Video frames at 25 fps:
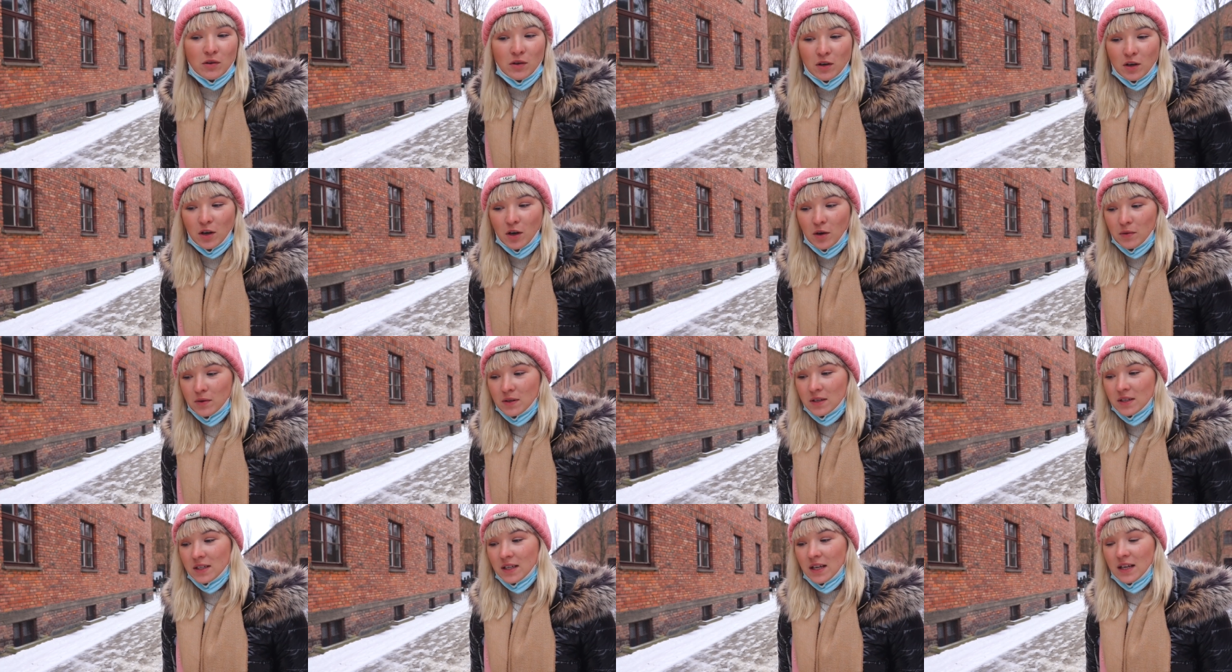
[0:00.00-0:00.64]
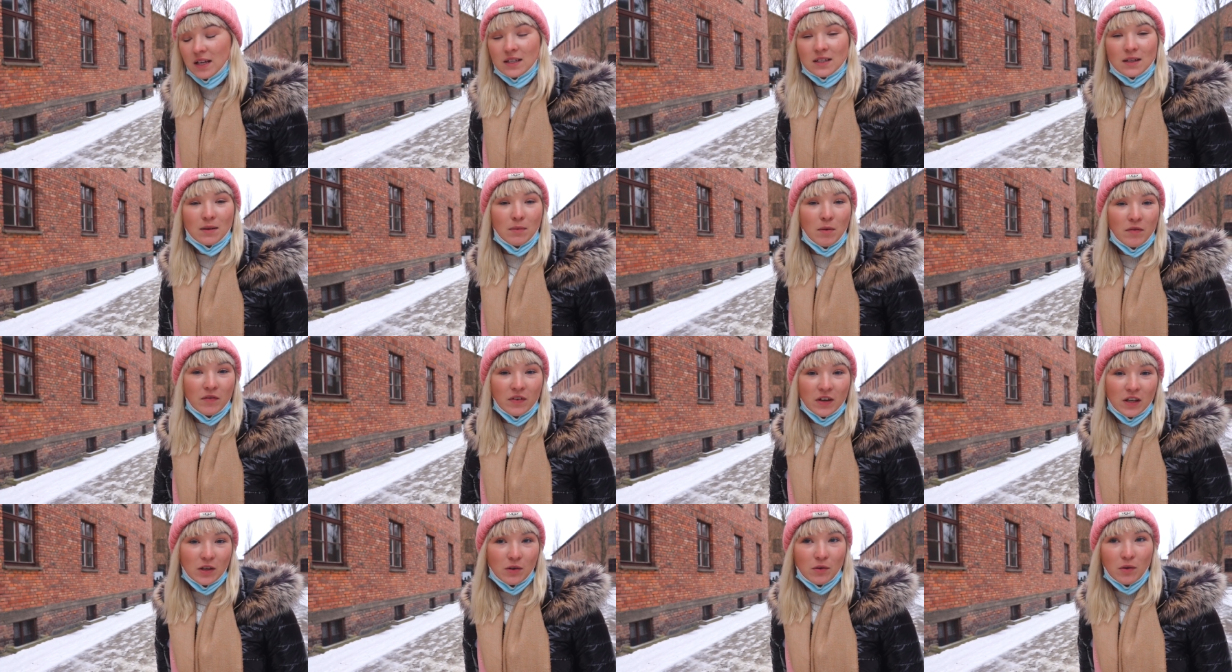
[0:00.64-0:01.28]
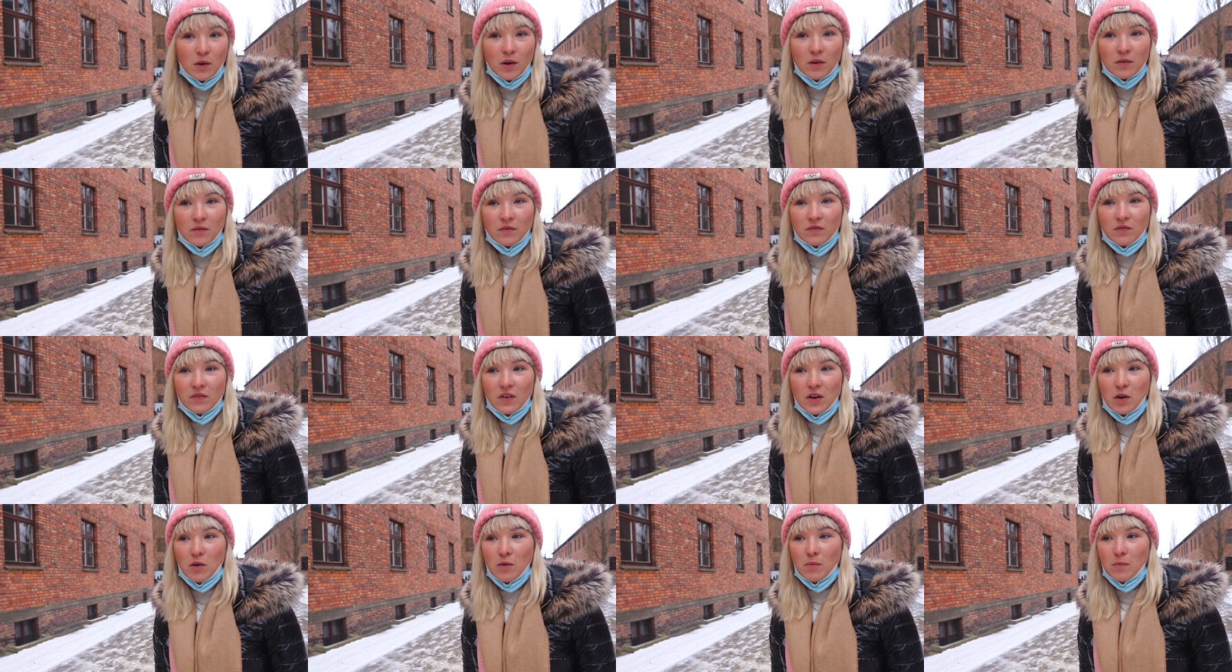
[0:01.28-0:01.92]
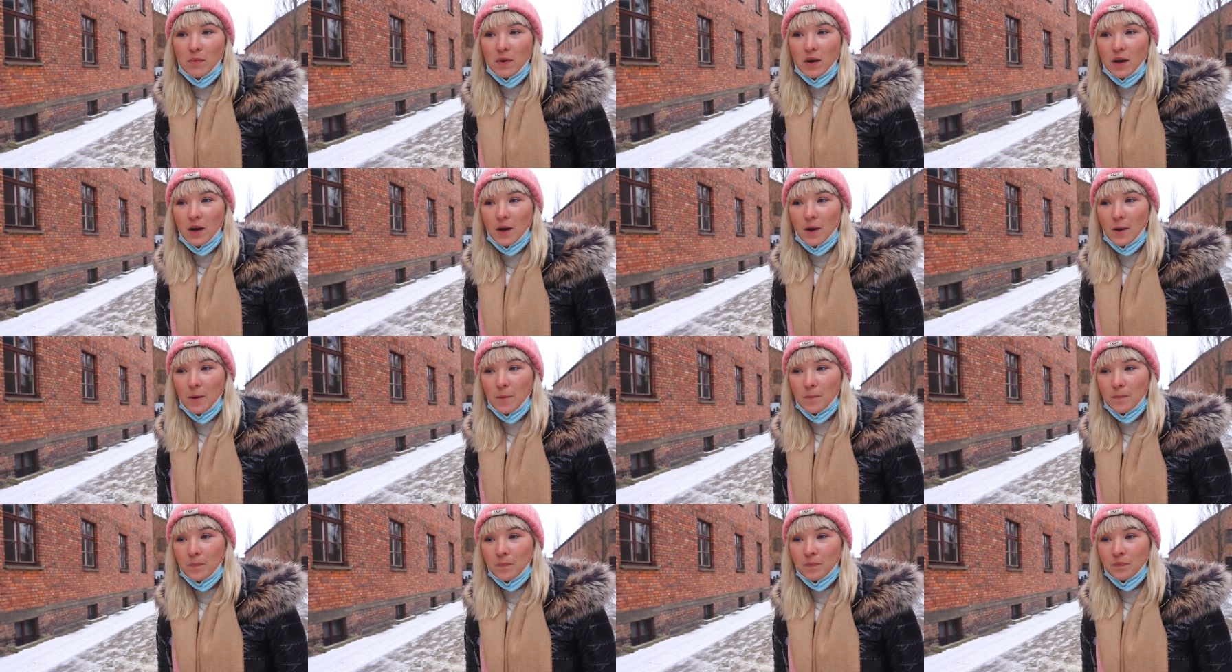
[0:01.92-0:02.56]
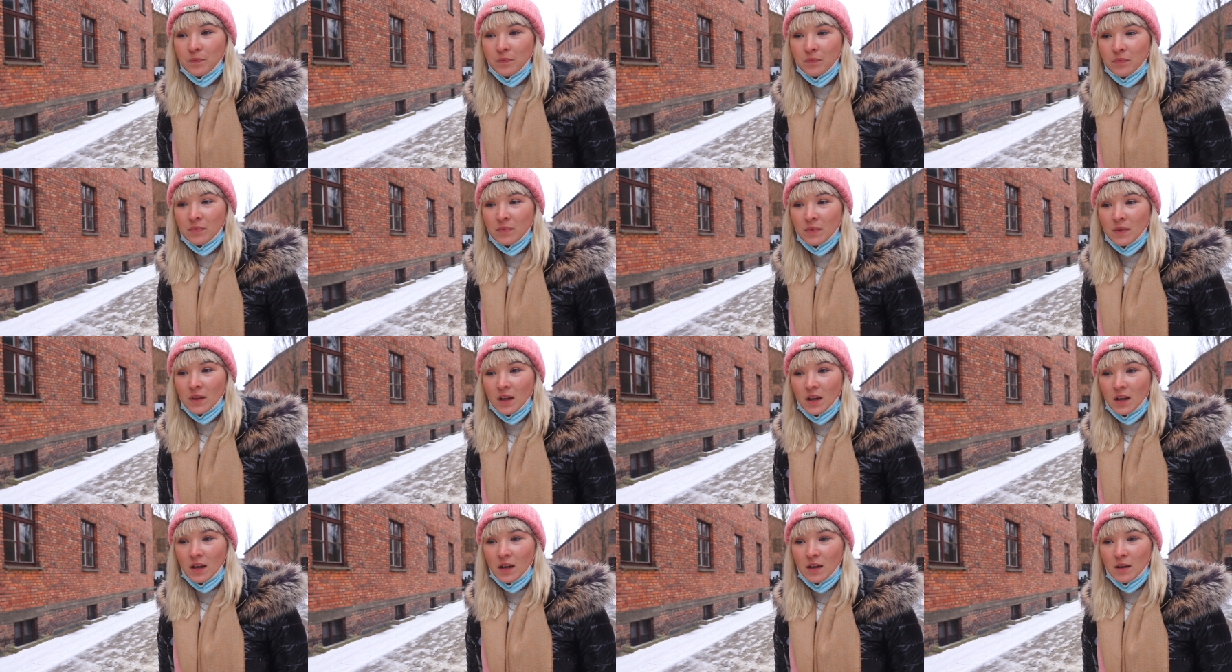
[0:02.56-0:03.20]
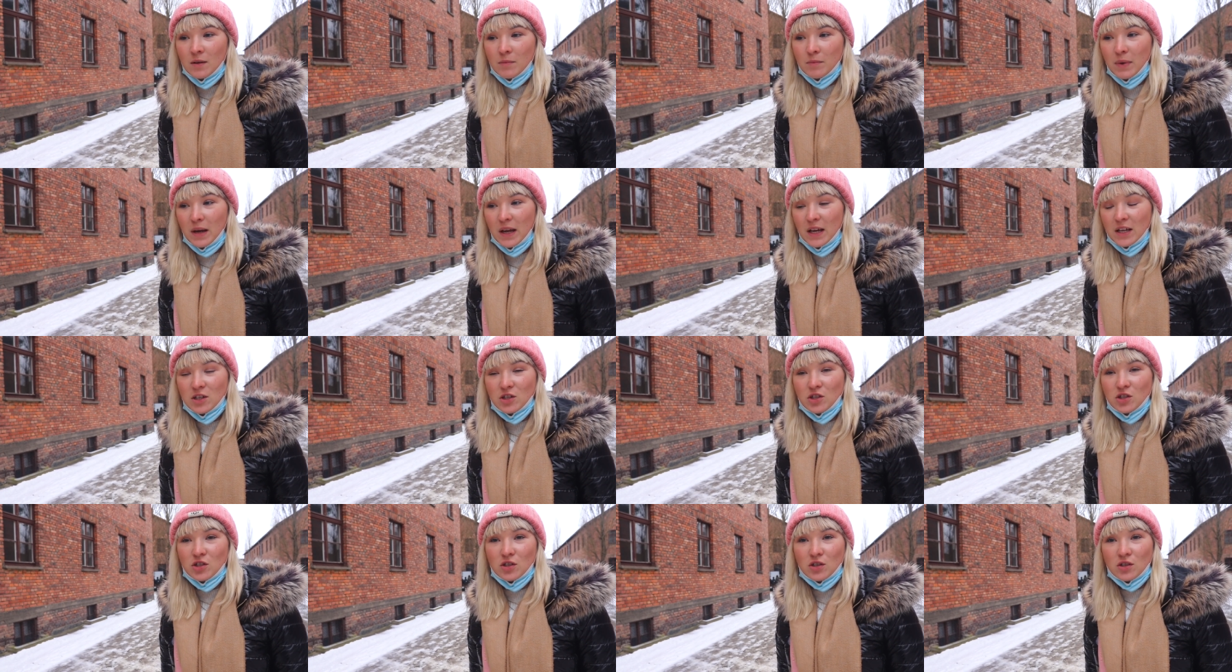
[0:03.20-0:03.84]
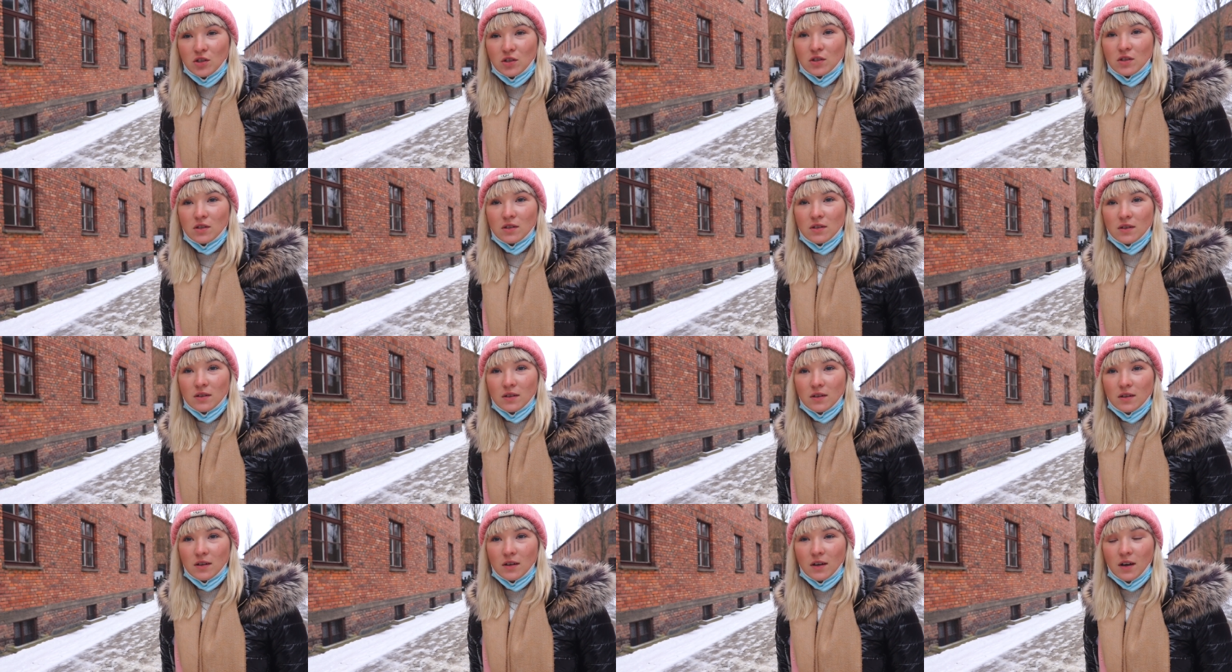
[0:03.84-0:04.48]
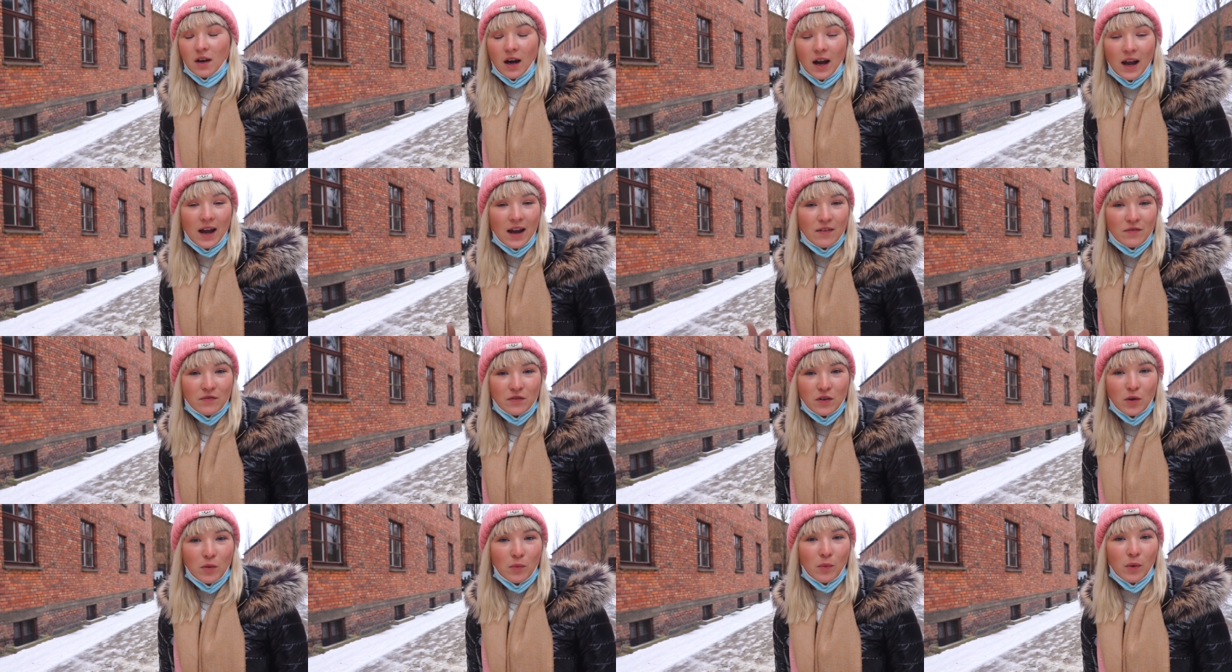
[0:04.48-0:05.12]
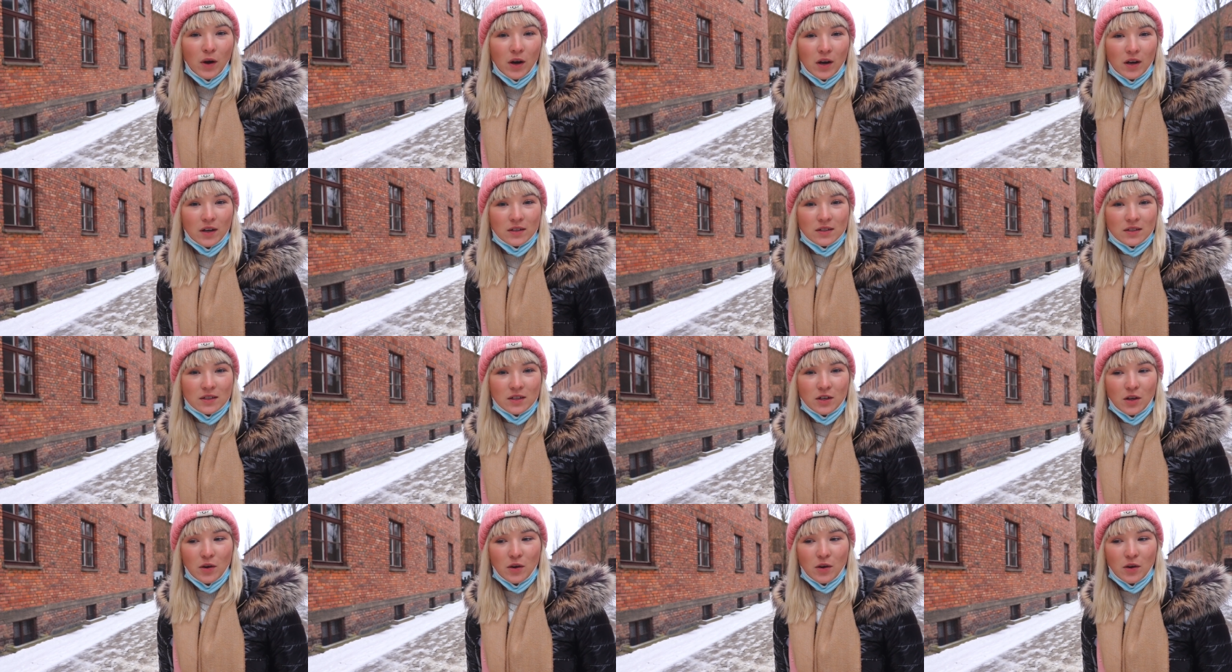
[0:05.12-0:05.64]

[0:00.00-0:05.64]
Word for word: can go and see. Some of it you can't film, but it's just, I have no words.